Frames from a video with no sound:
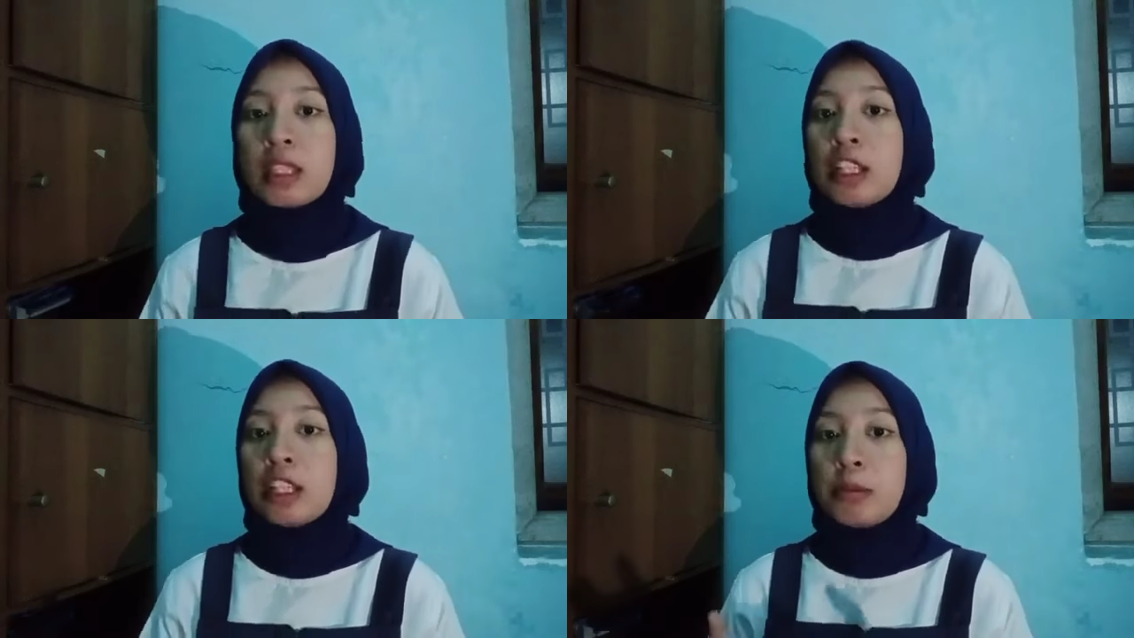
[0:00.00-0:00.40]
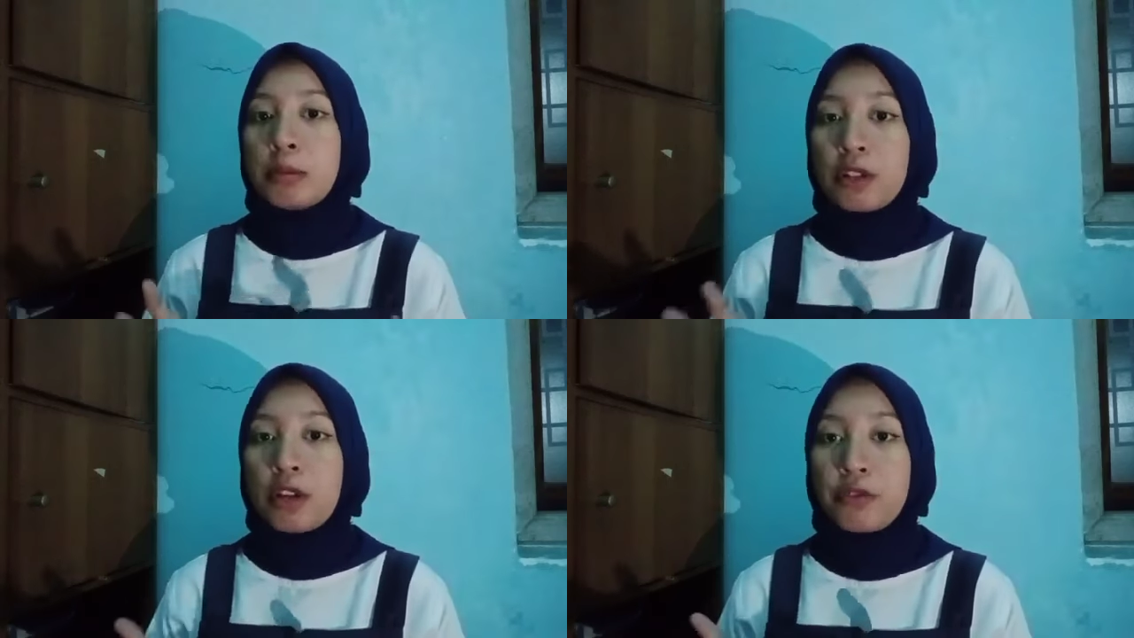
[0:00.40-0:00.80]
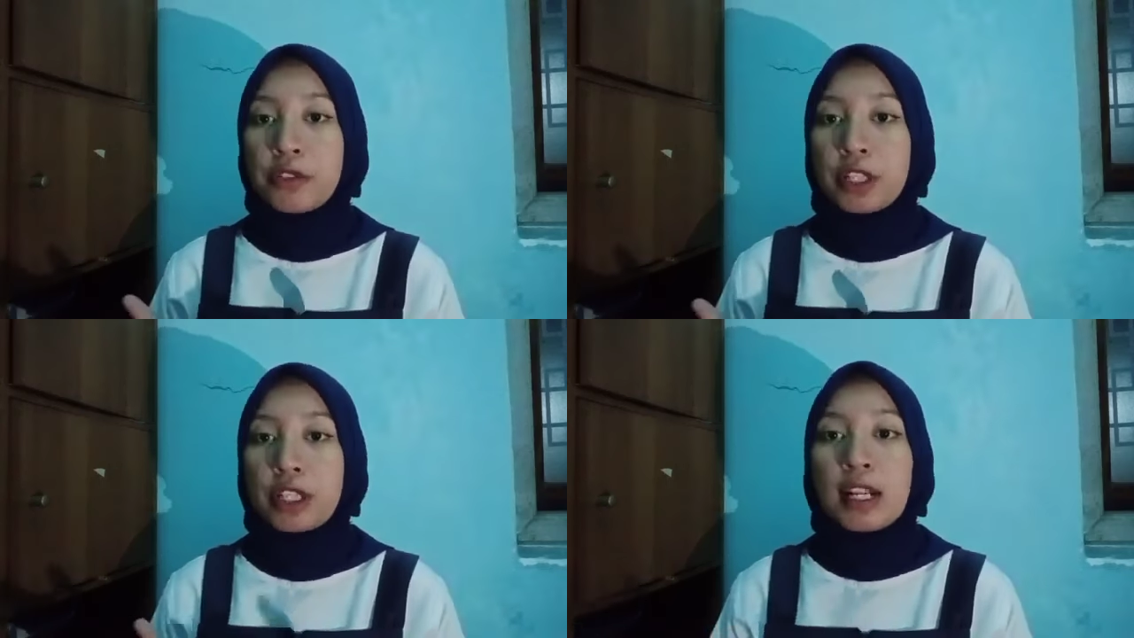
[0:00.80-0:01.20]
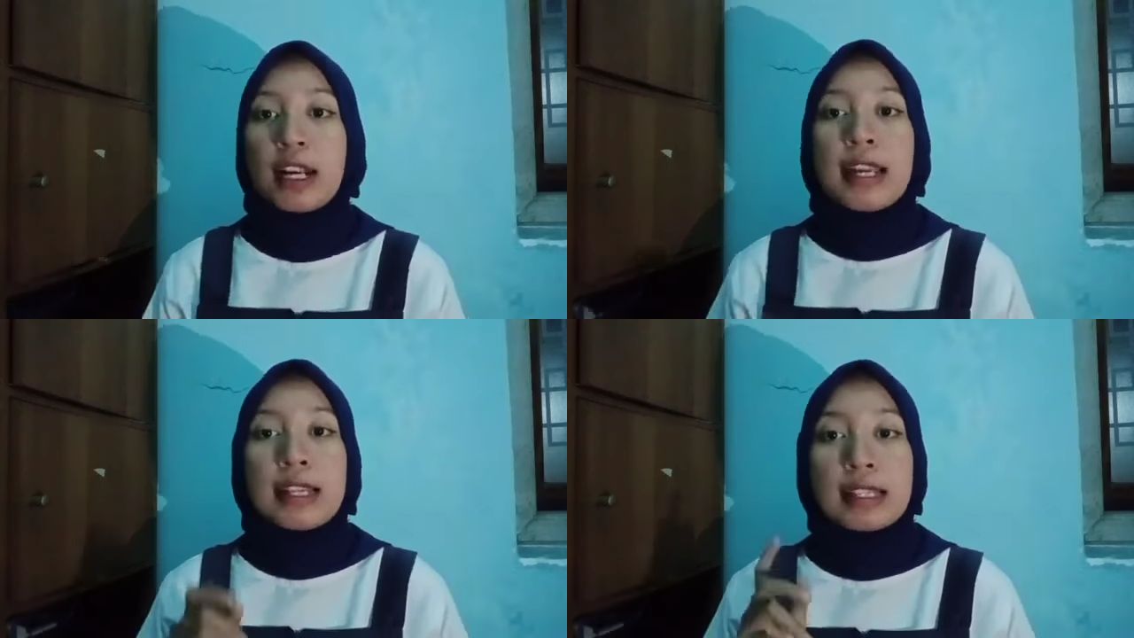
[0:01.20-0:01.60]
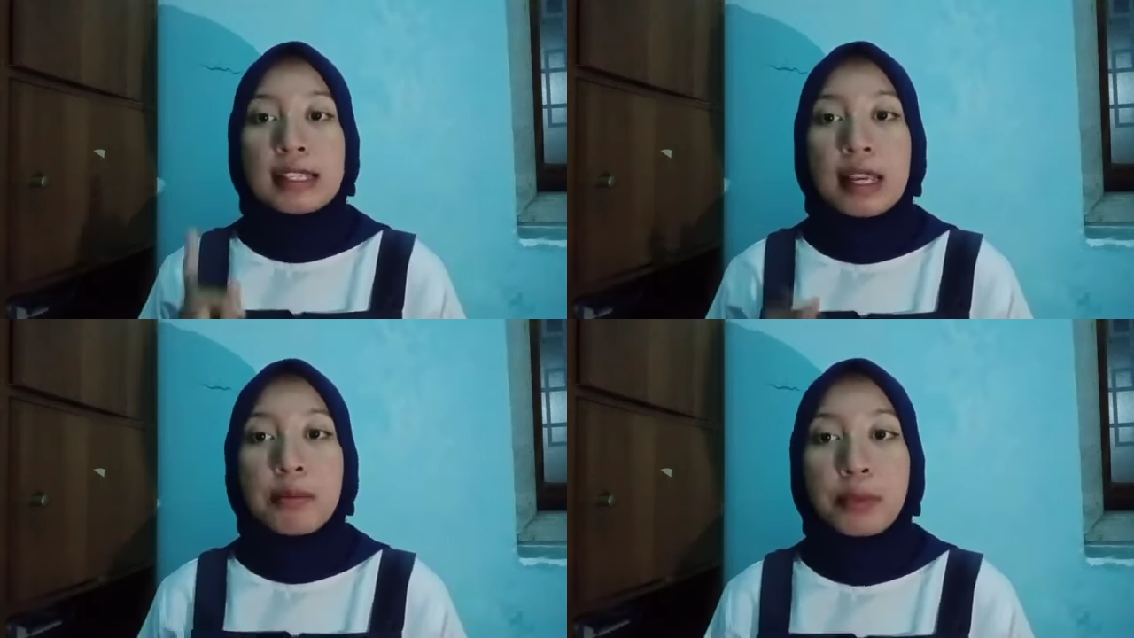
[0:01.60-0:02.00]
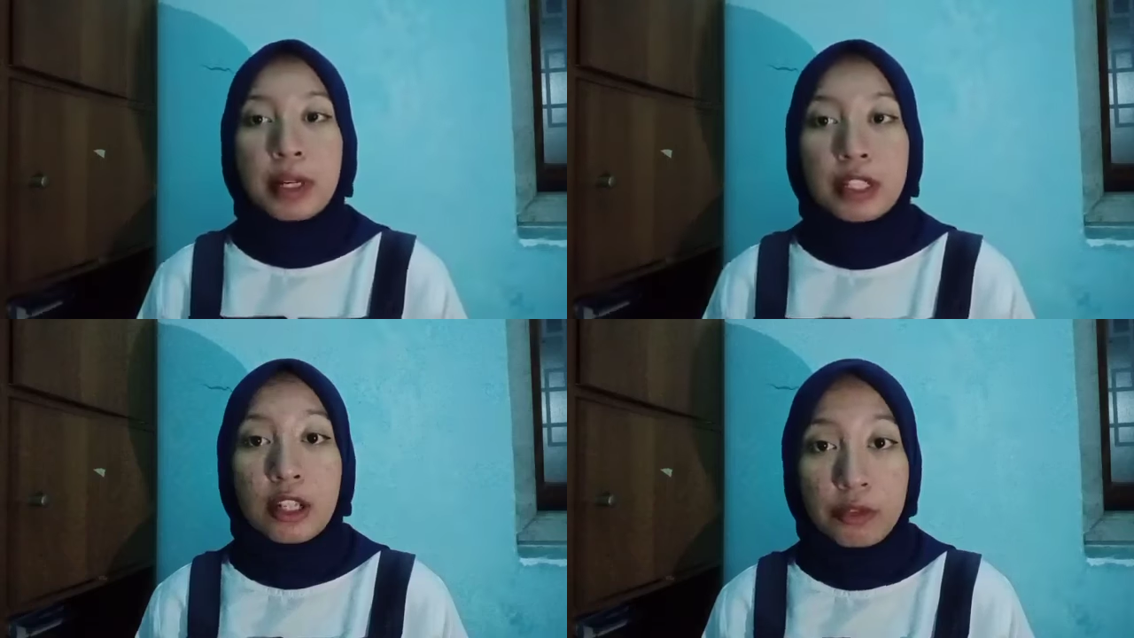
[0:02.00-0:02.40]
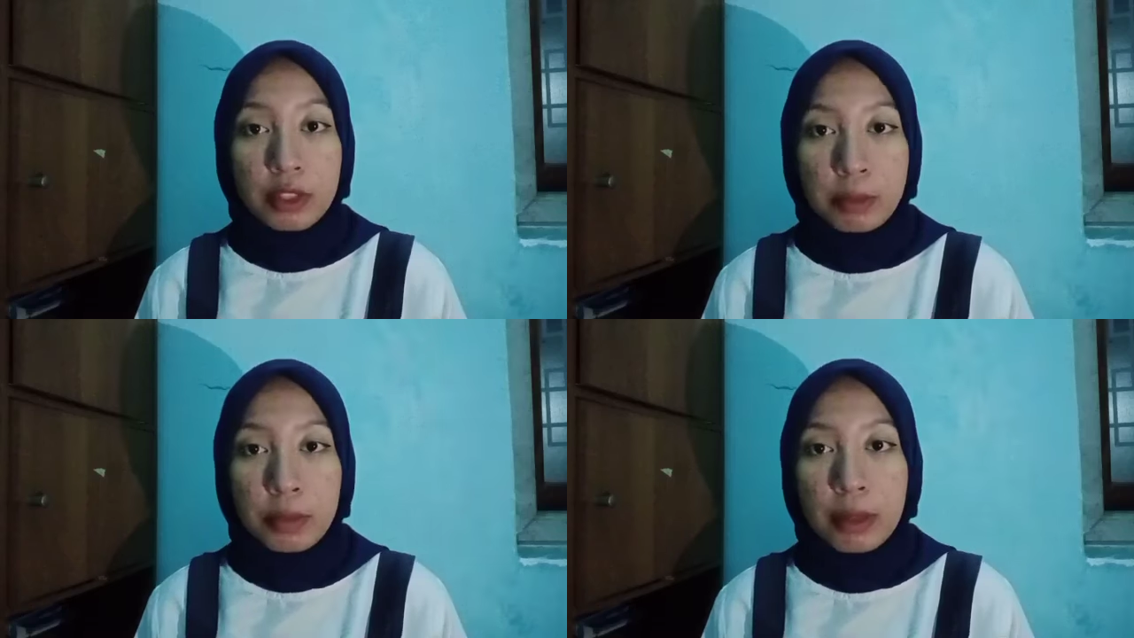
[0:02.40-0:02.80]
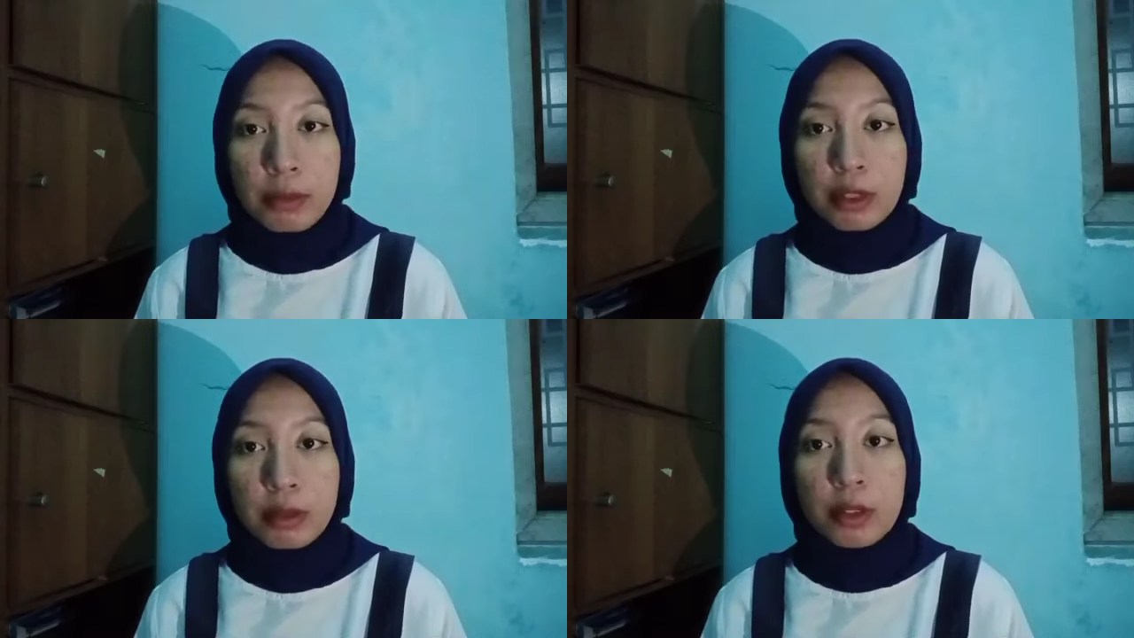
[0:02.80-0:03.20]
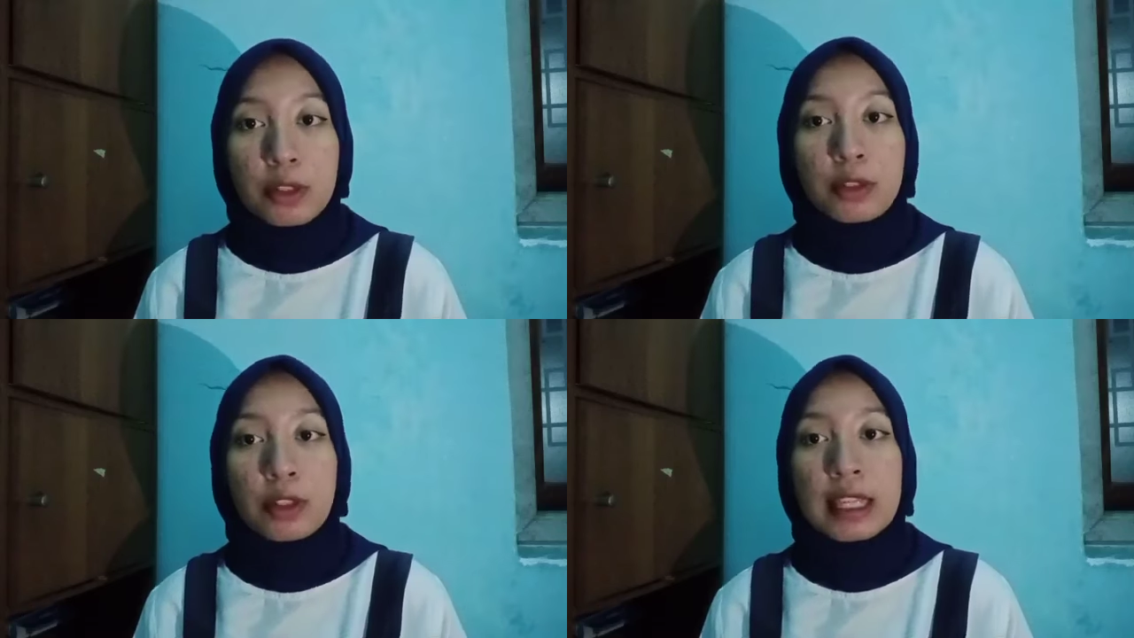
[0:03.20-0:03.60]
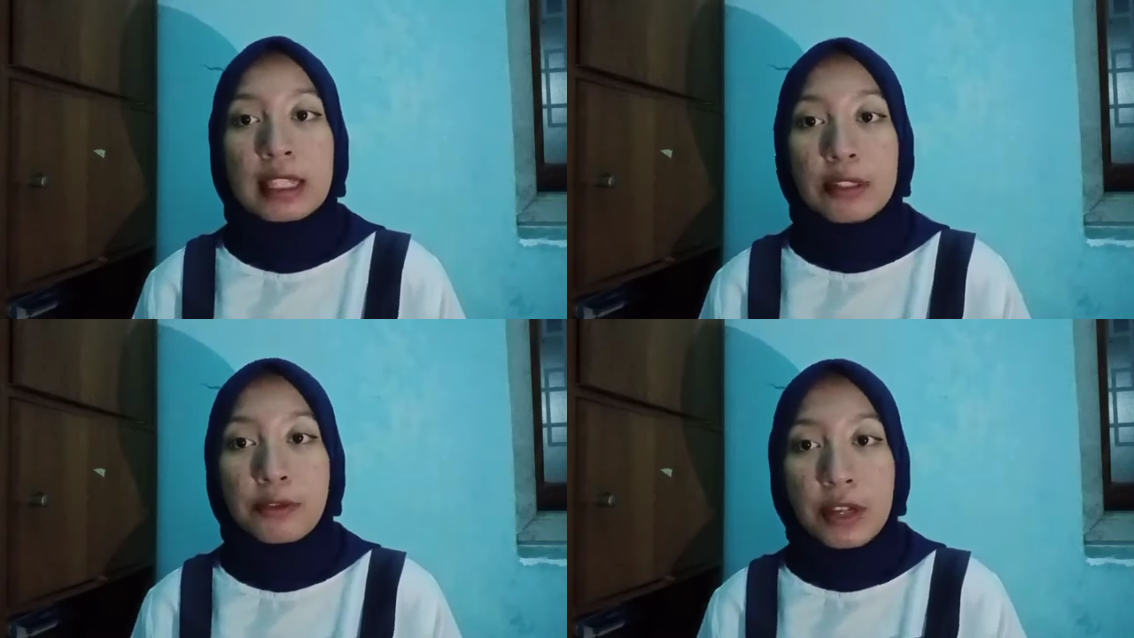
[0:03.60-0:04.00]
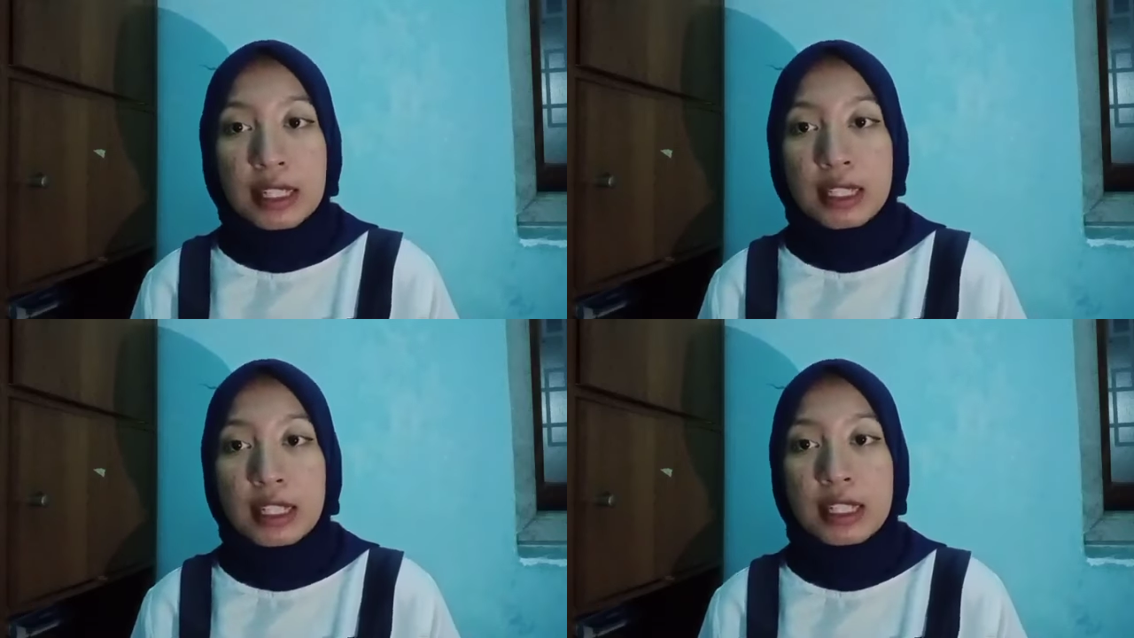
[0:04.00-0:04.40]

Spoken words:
Moreover, some part of the premium also get invested